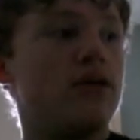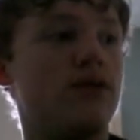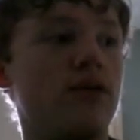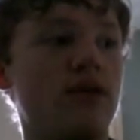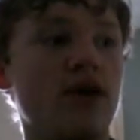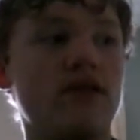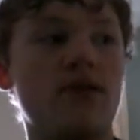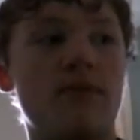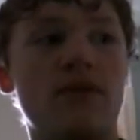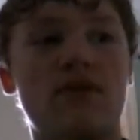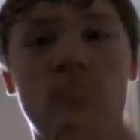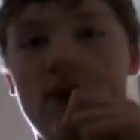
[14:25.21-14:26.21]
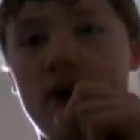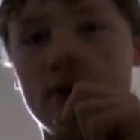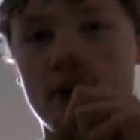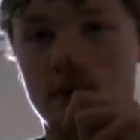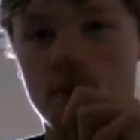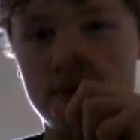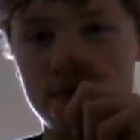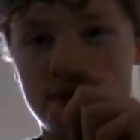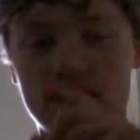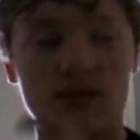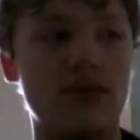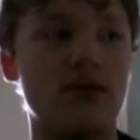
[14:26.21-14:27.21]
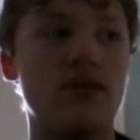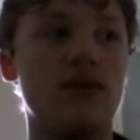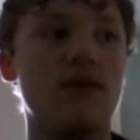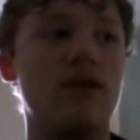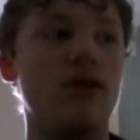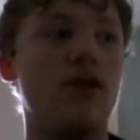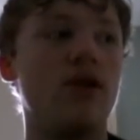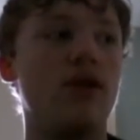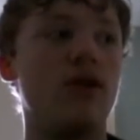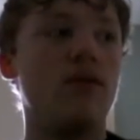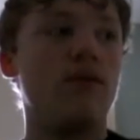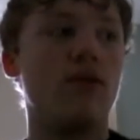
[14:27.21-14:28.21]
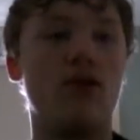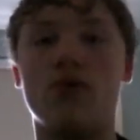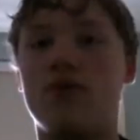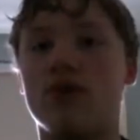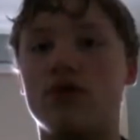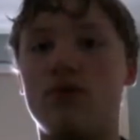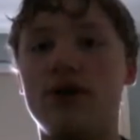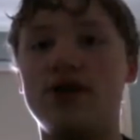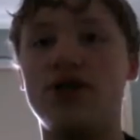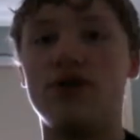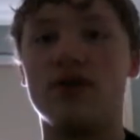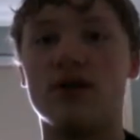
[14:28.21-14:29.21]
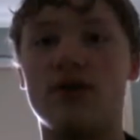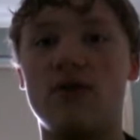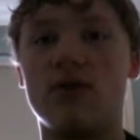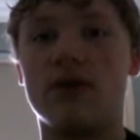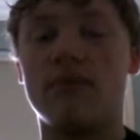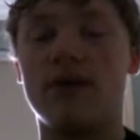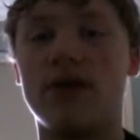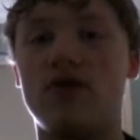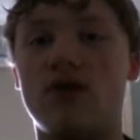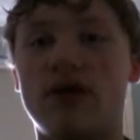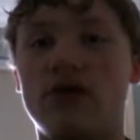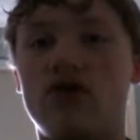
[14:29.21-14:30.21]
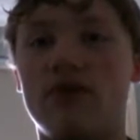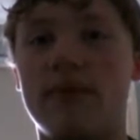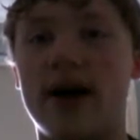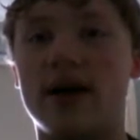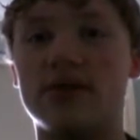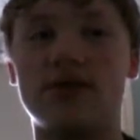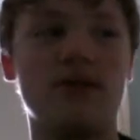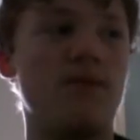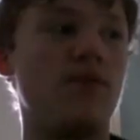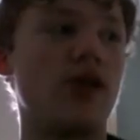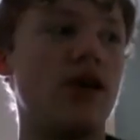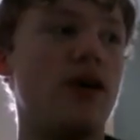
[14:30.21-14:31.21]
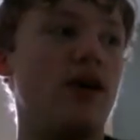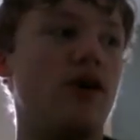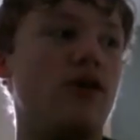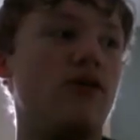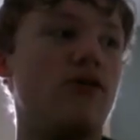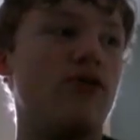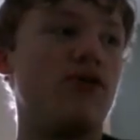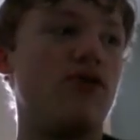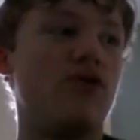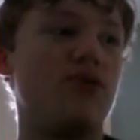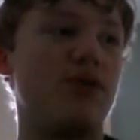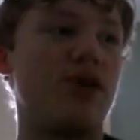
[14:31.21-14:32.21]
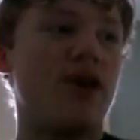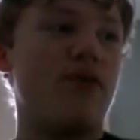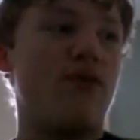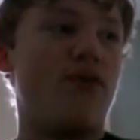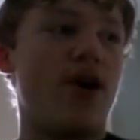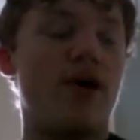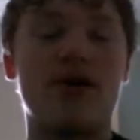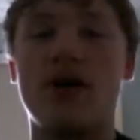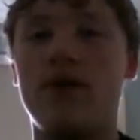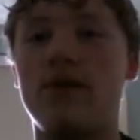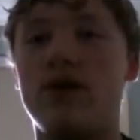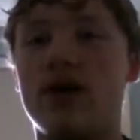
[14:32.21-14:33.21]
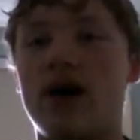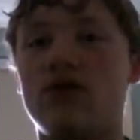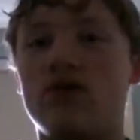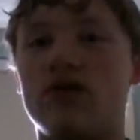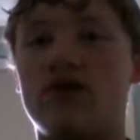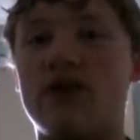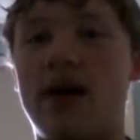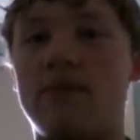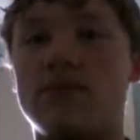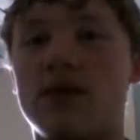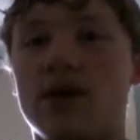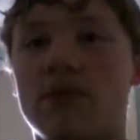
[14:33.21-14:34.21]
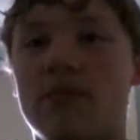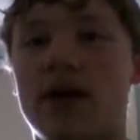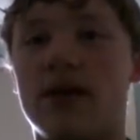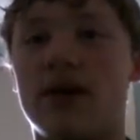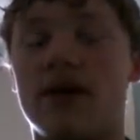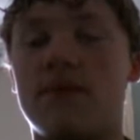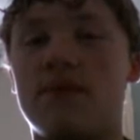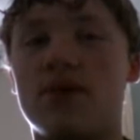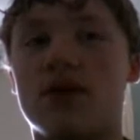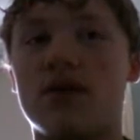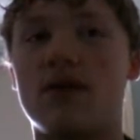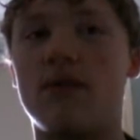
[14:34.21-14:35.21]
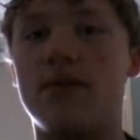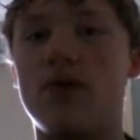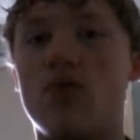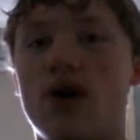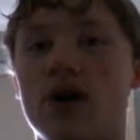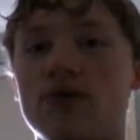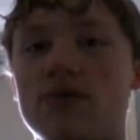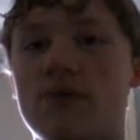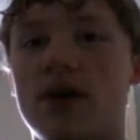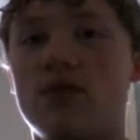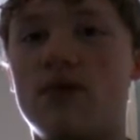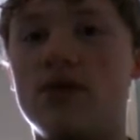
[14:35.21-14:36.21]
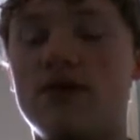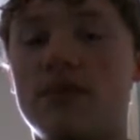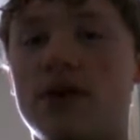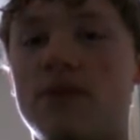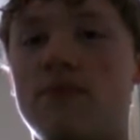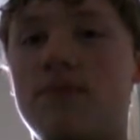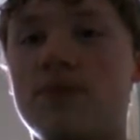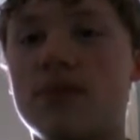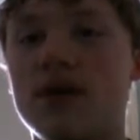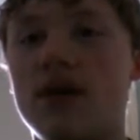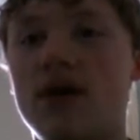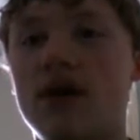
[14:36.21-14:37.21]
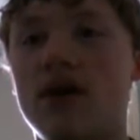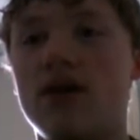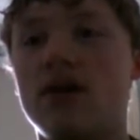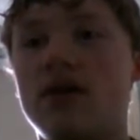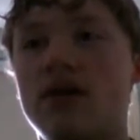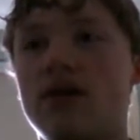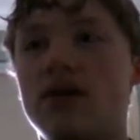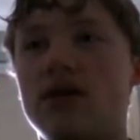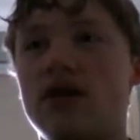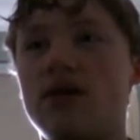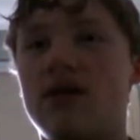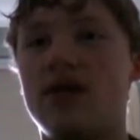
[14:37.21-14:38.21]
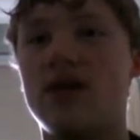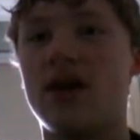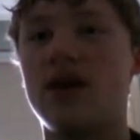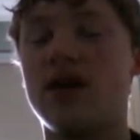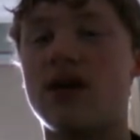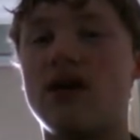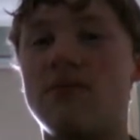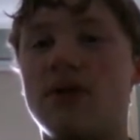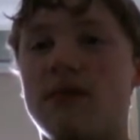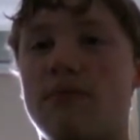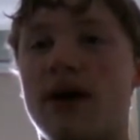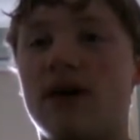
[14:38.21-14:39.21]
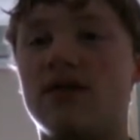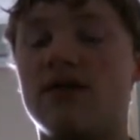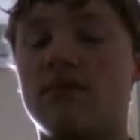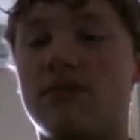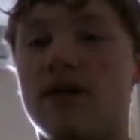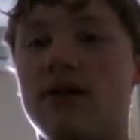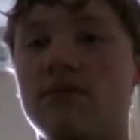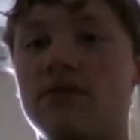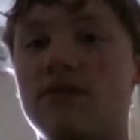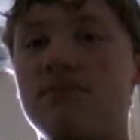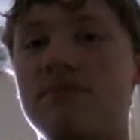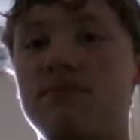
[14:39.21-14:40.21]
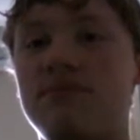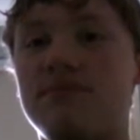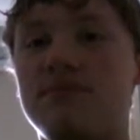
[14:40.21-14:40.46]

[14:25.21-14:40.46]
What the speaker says: So next up is Falco. So for Luigi, you can play 22 battles. So to get Falco, you gotta do the same thing in Melee. Complete 100 man and multi-man. Yeah, it can be a pain sometimes.